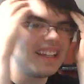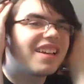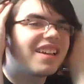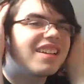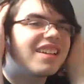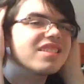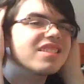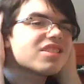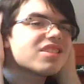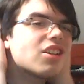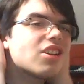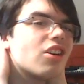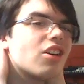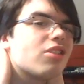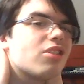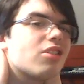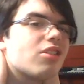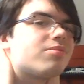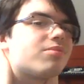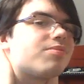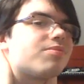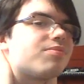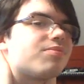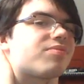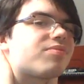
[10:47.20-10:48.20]
So,
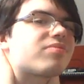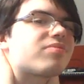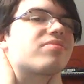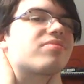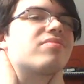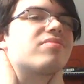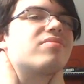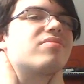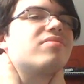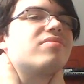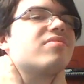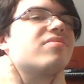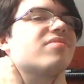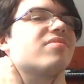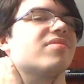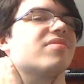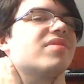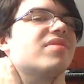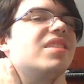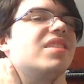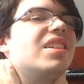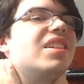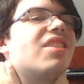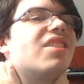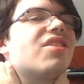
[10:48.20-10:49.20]

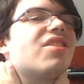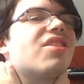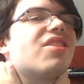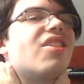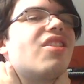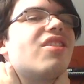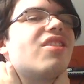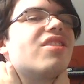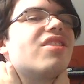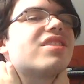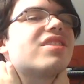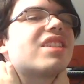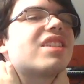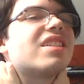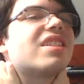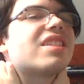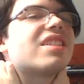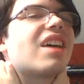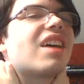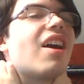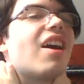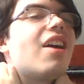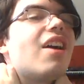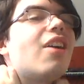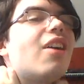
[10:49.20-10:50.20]
the whole entire
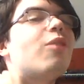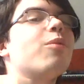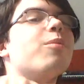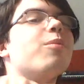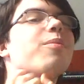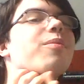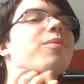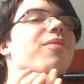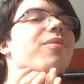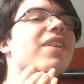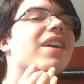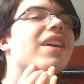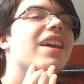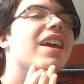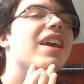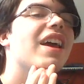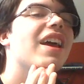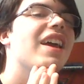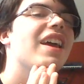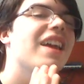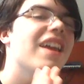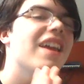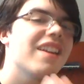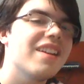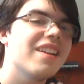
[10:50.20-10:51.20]
time. Oh,
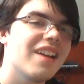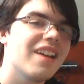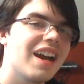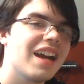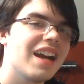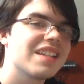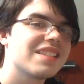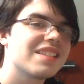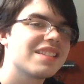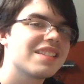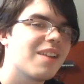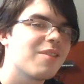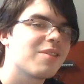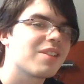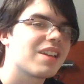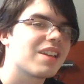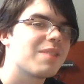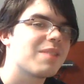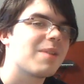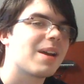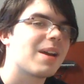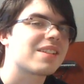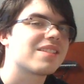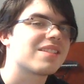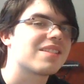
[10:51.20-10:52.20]
and I said I would get
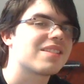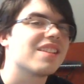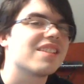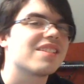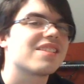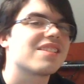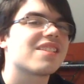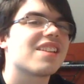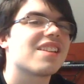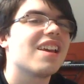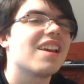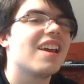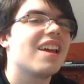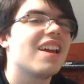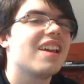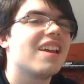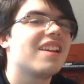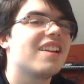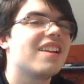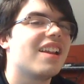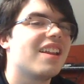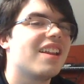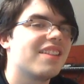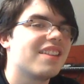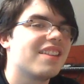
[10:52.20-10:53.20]
back to this,
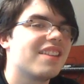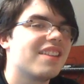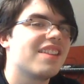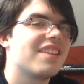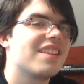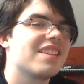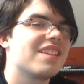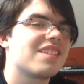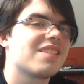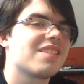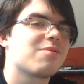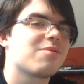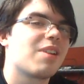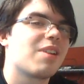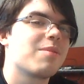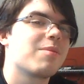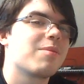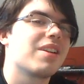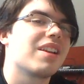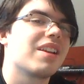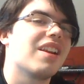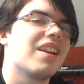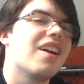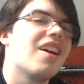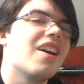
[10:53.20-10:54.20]
and this is what I
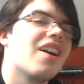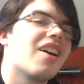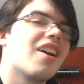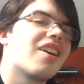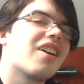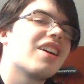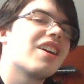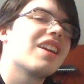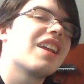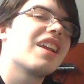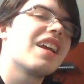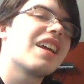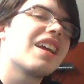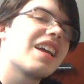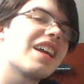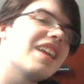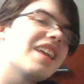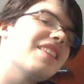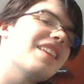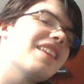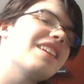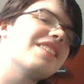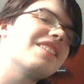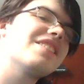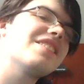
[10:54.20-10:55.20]
mean. All right, and
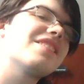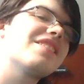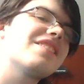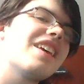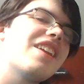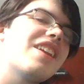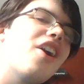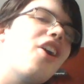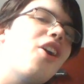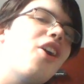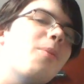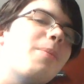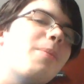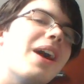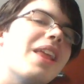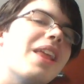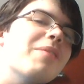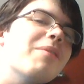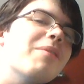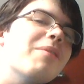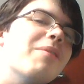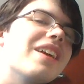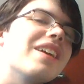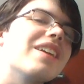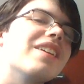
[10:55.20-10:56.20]
then she said, "Oh, by the
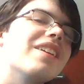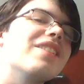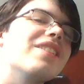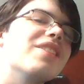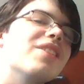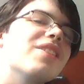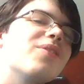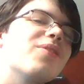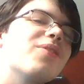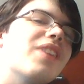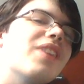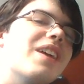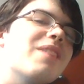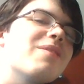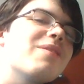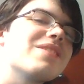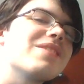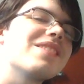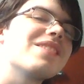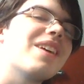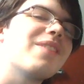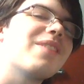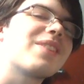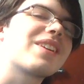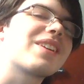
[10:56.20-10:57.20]
way, your flight was
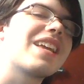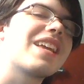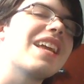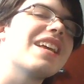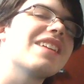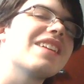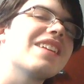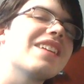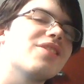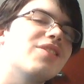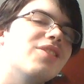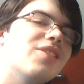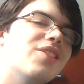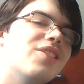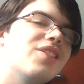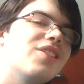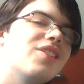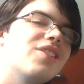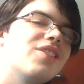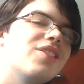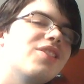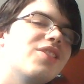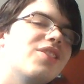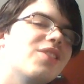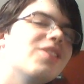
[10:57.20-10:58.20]
never canceled.
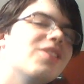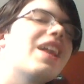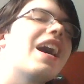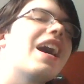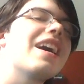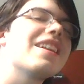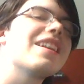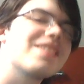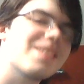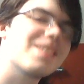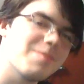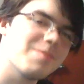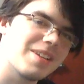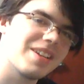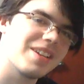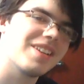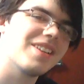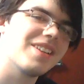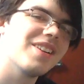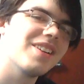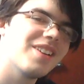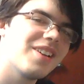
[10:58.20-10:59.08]
You lied to me."